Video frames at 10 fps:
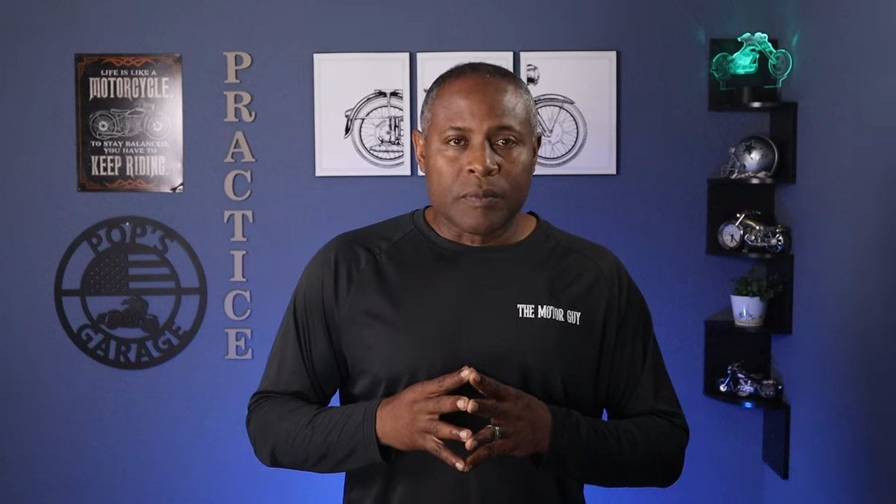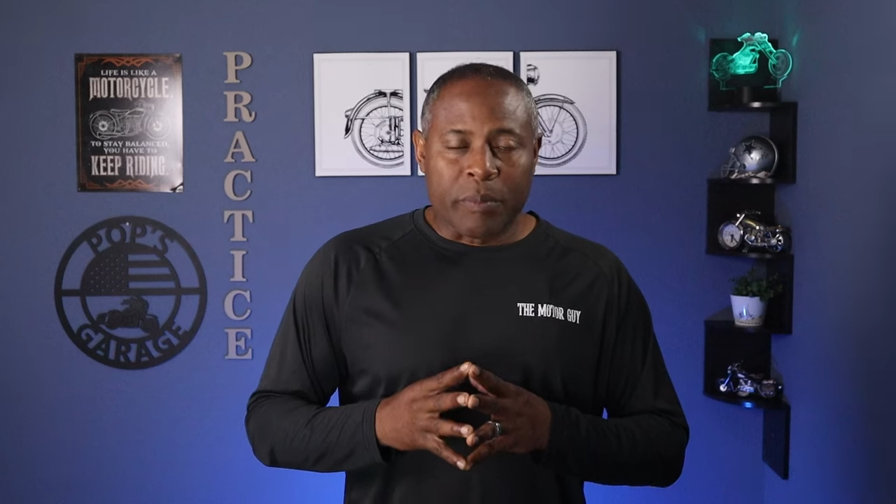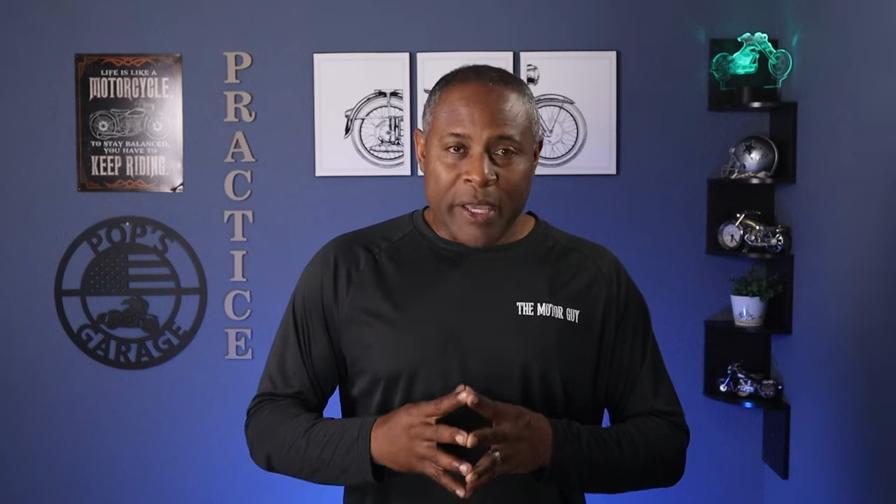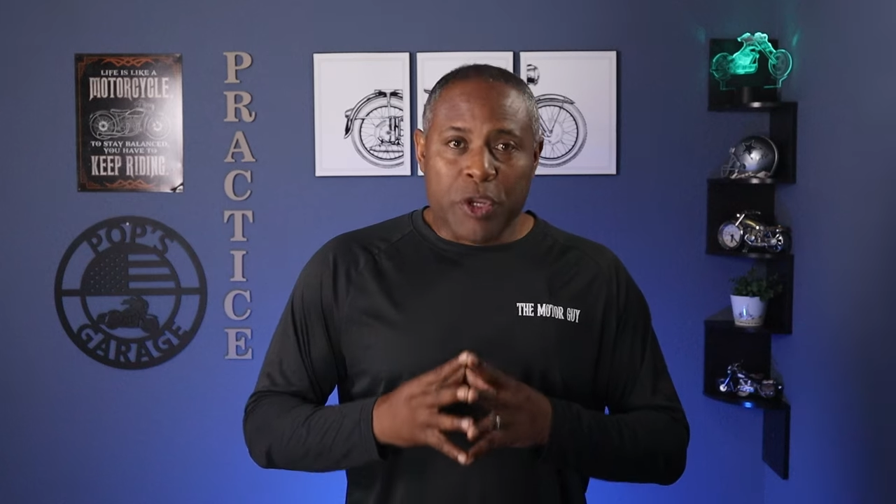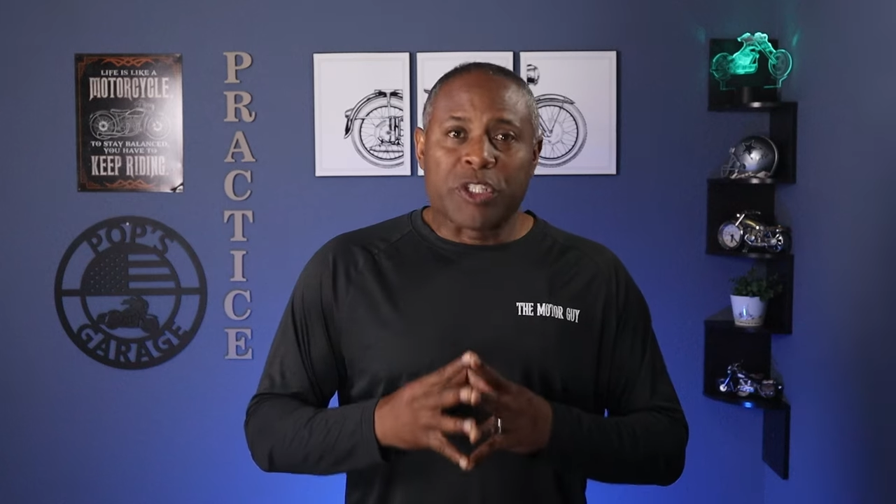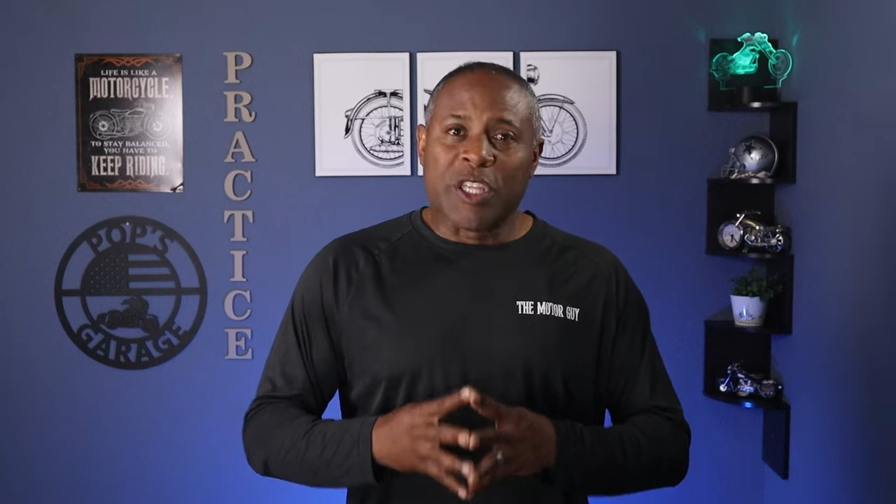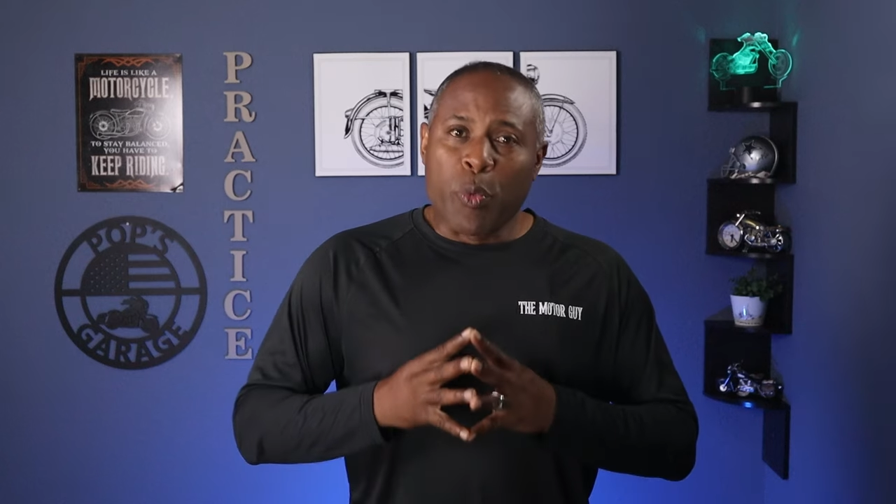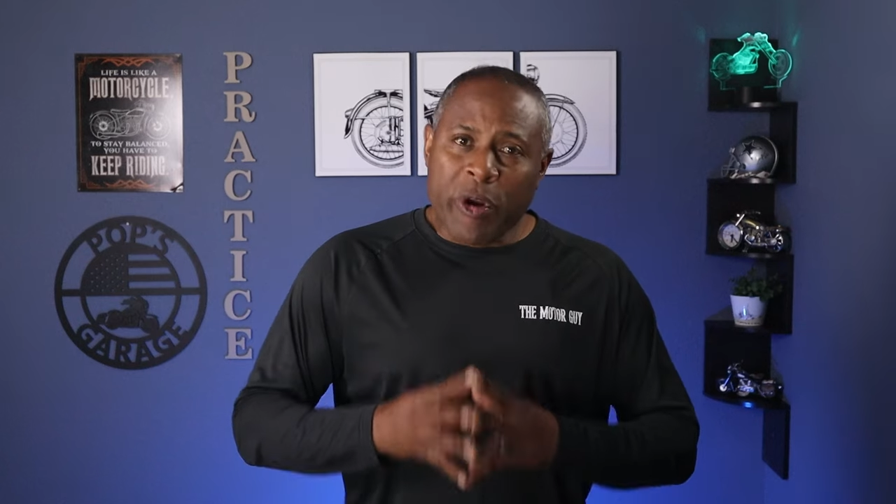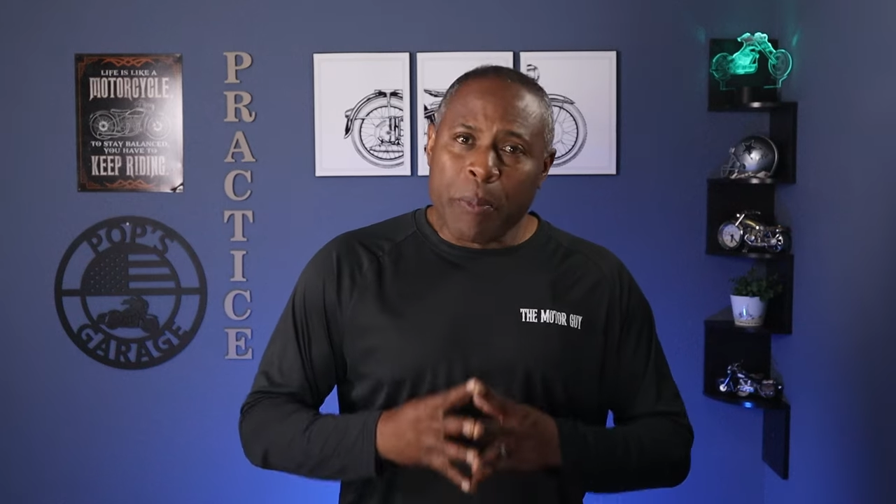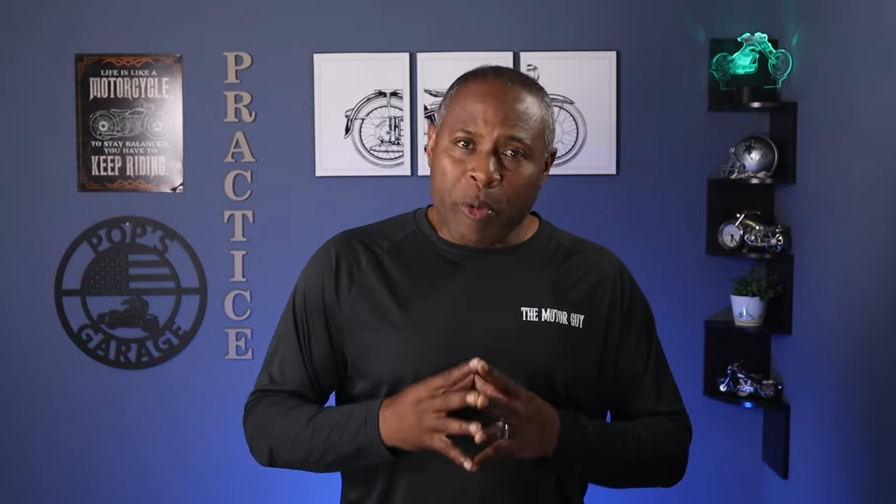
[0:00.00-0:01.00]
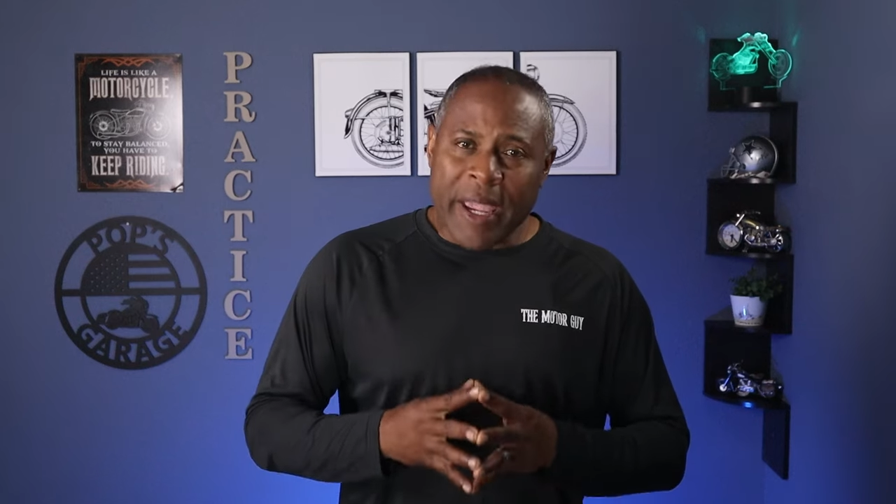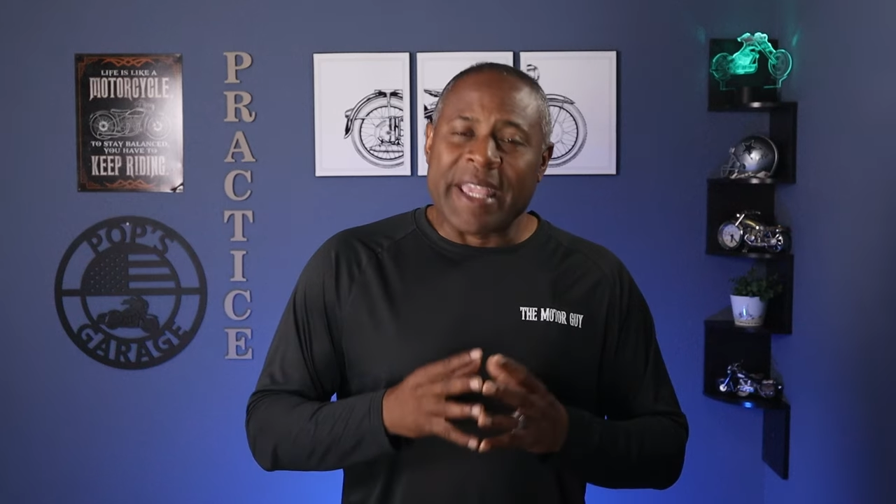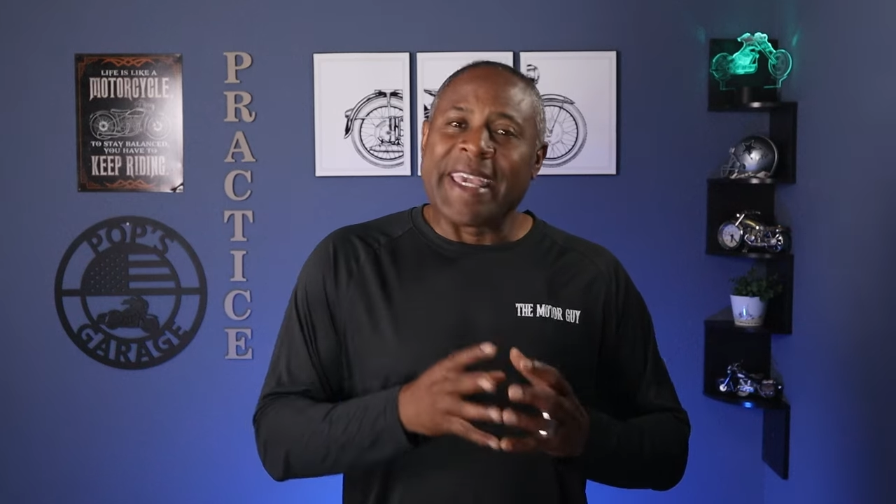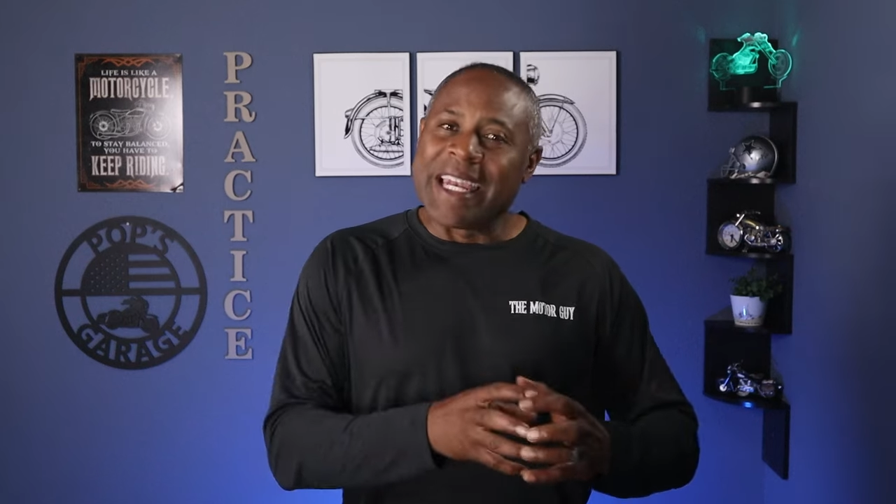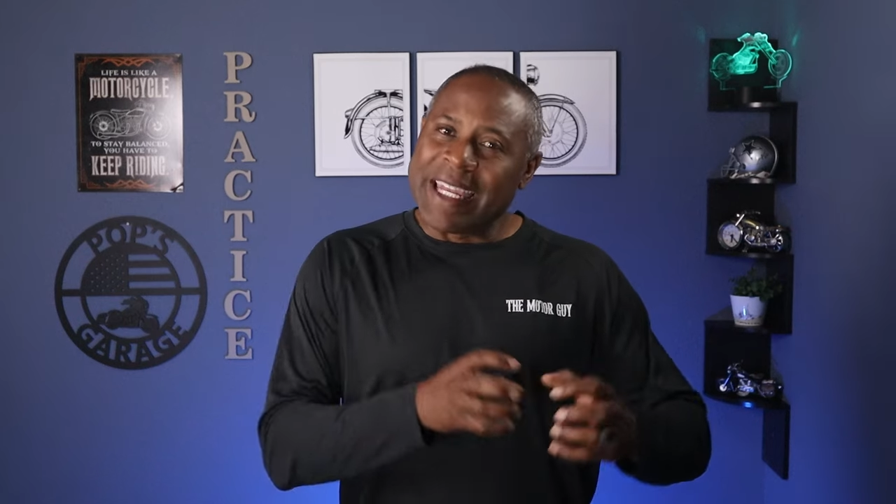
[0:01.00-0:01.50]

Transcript: By using the rear brake, it